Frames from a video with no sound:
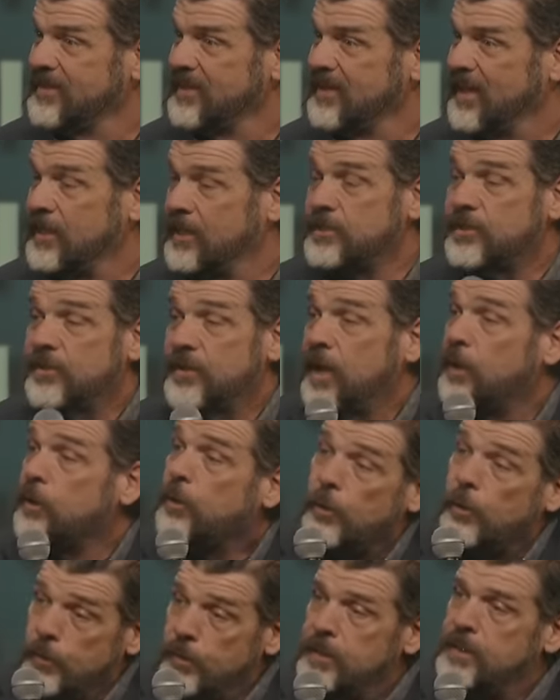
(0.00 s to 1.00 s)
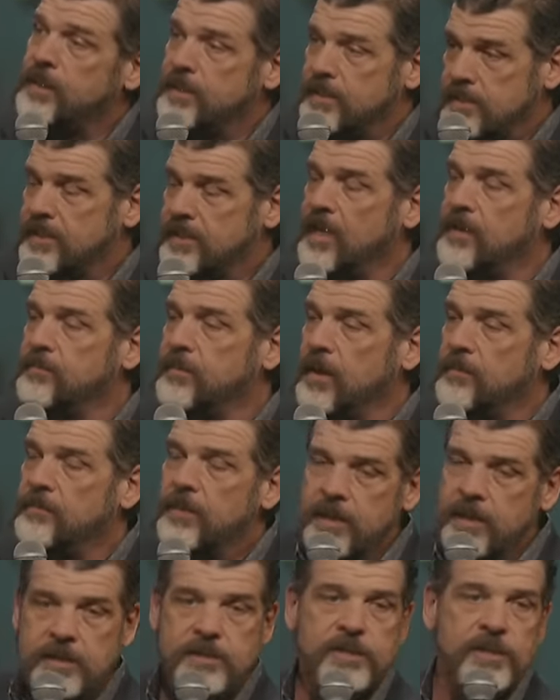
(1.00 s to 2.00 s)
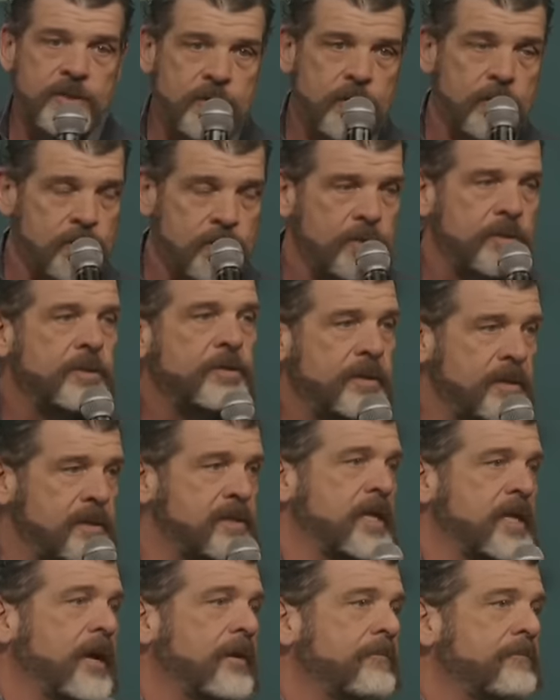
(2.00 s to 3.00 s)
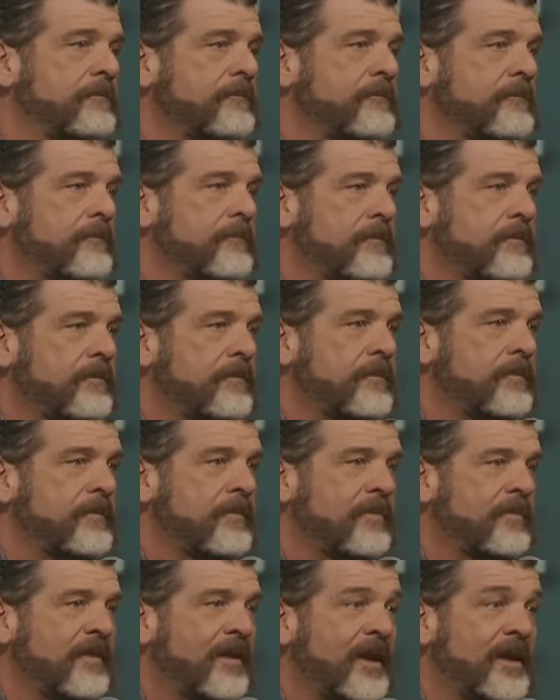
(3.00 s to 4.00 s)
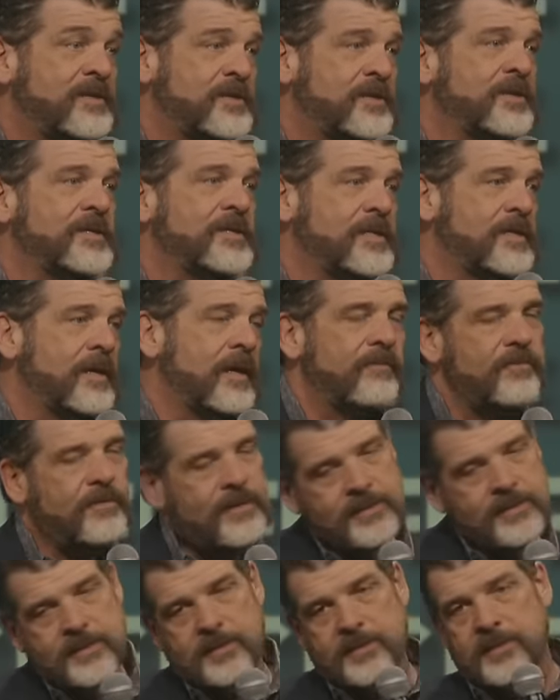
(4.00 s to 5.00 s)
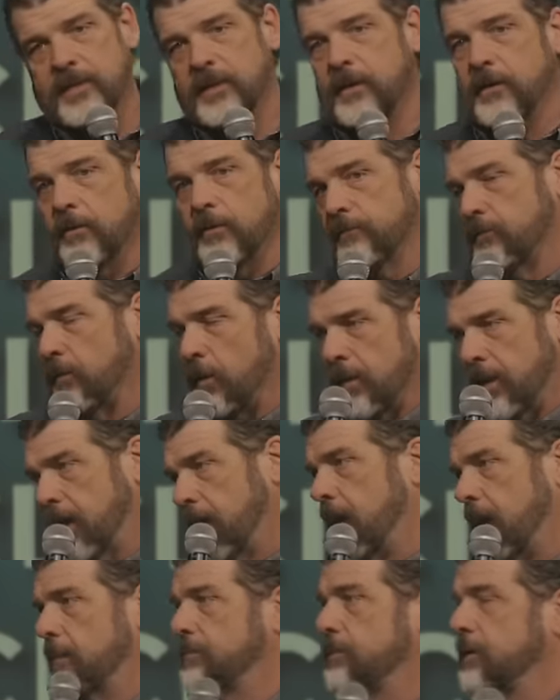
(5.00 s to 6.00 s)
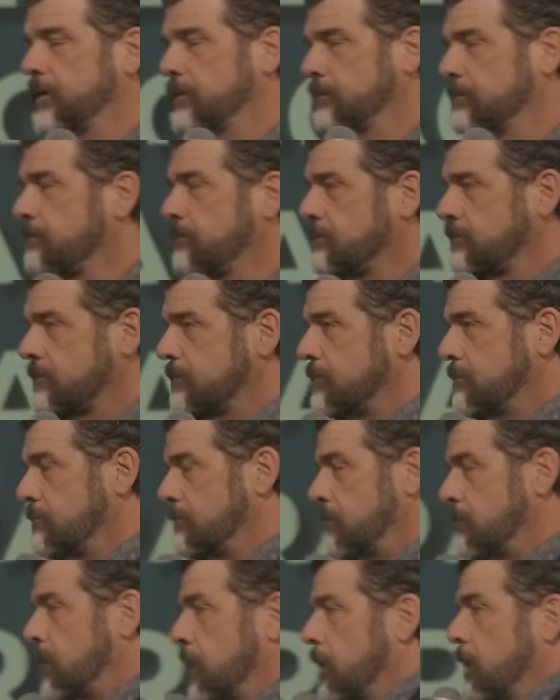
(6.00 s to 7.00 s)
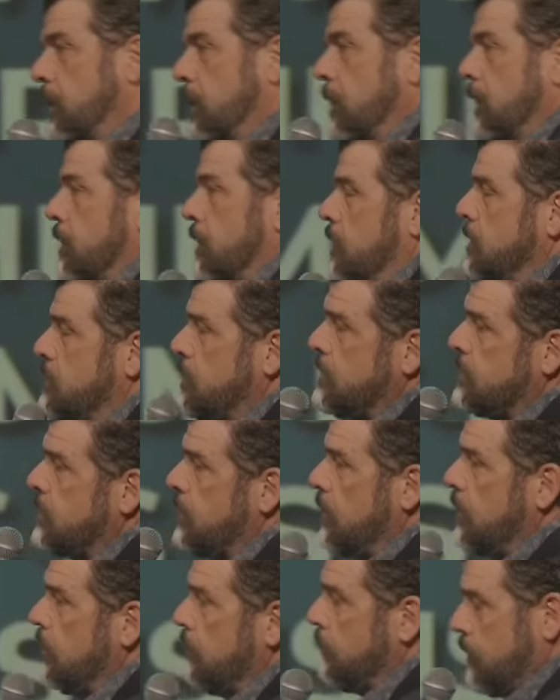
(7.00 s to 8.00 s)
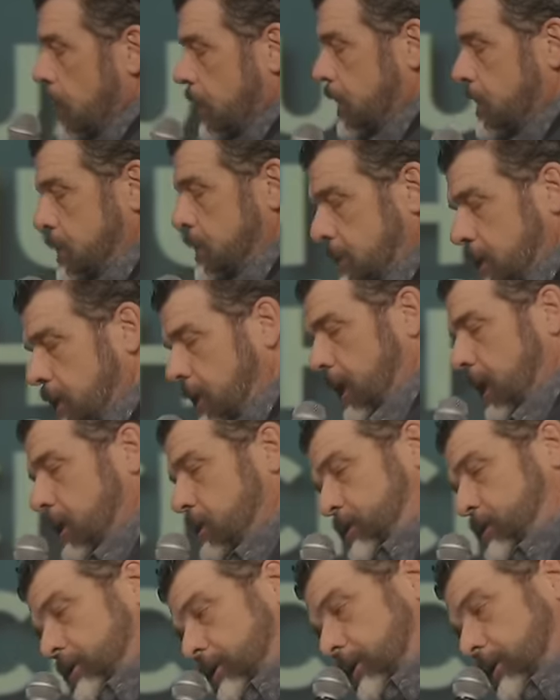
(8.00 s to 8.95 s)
And so they included his name in it because the church knew his name. It's good stuff. This is the year of all that happening. This is a year of reconciliation.